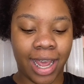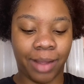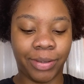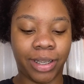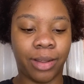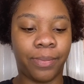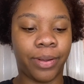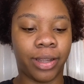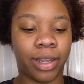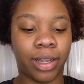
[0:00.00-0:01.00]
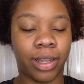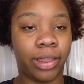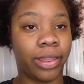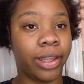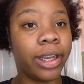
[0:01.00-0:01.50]
I'm just gonna put a
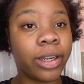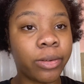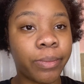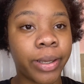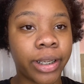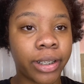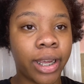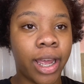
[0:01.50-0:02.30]
little bit